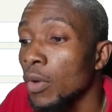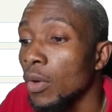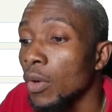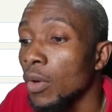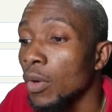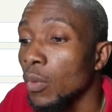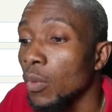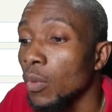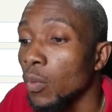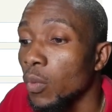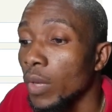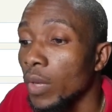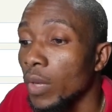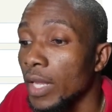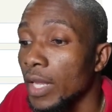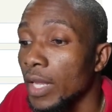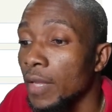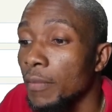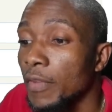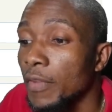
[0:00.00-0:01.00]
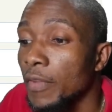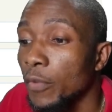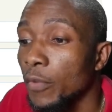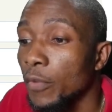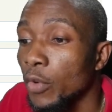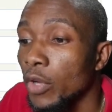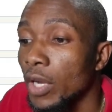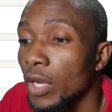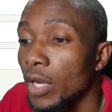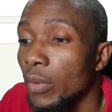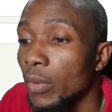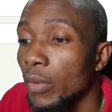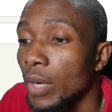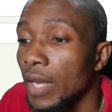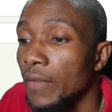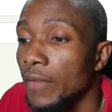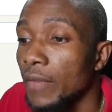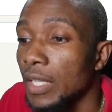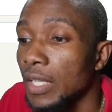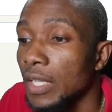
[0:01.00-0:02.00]
way before your
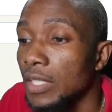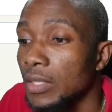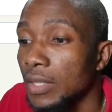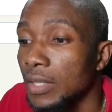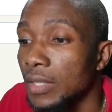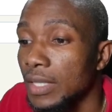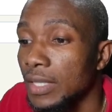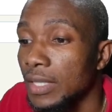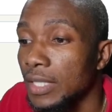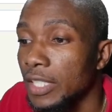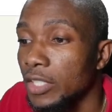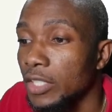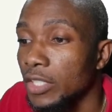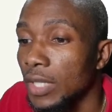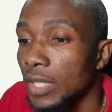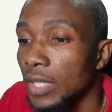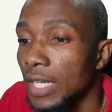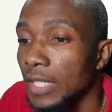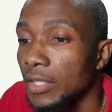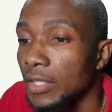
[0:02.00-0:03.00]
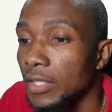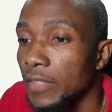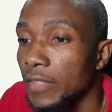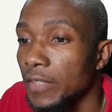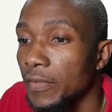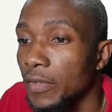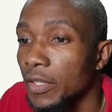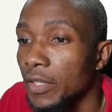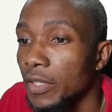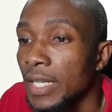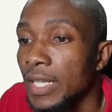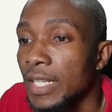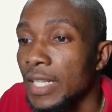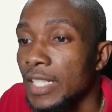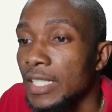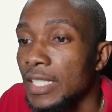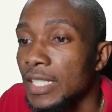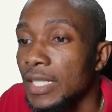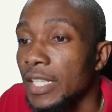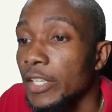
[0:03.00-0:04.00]
arrival. So let's say July 31st.
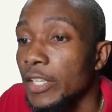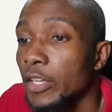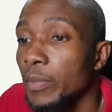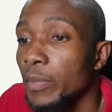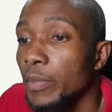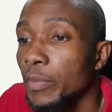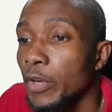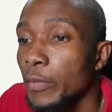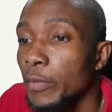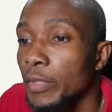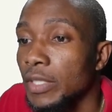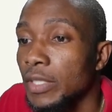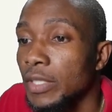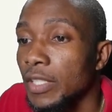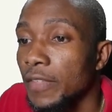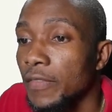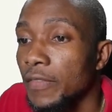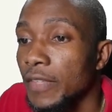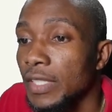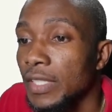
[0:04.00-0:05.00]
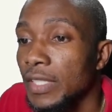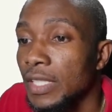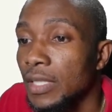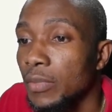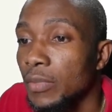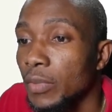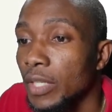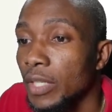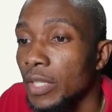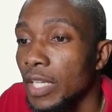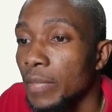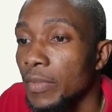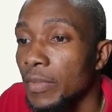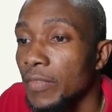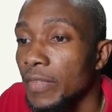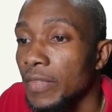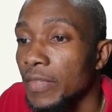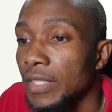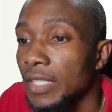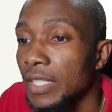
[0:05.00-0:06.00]
Select your purpose of visit, whether it be
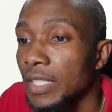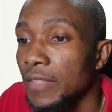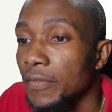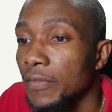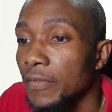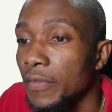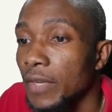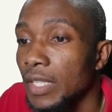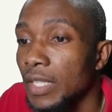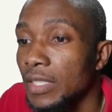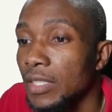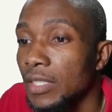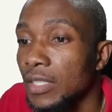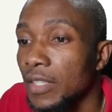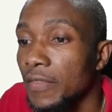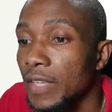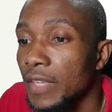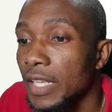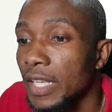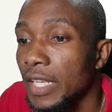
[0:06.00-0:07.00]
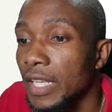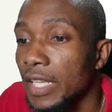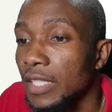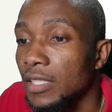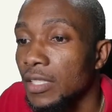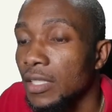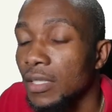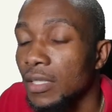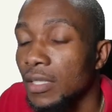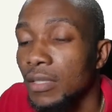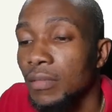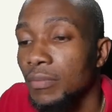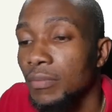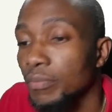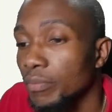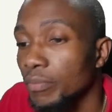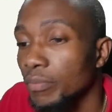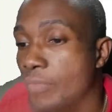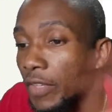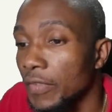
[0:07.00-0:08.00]
visiting friends or vacation.
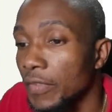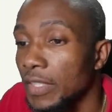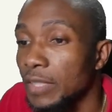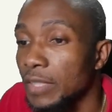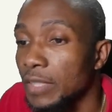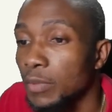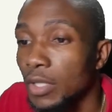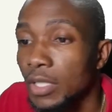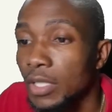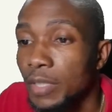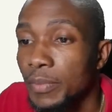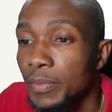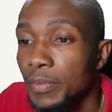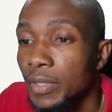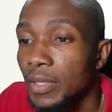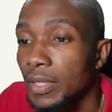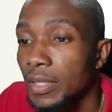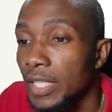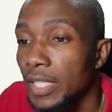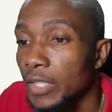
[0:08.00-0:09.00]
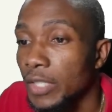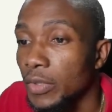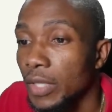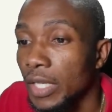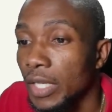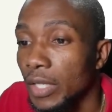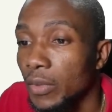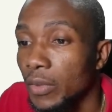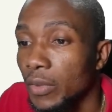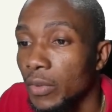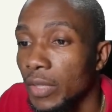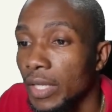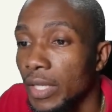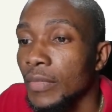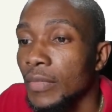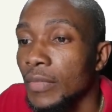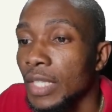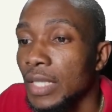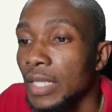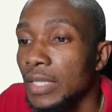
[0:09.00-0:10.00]
If it's multiple, then you can go ahead,
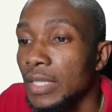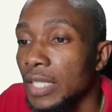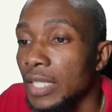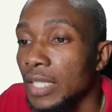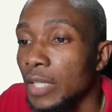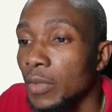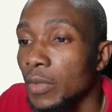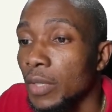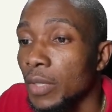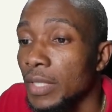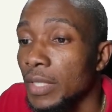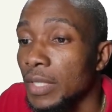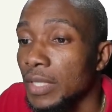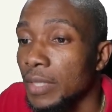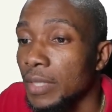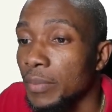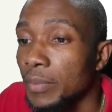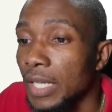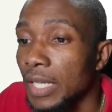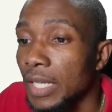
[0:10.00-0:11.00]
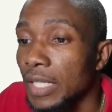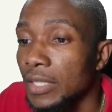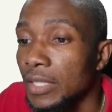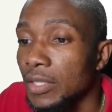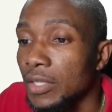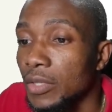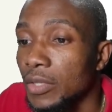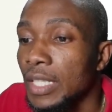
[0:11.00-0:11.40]
select what best applies to you.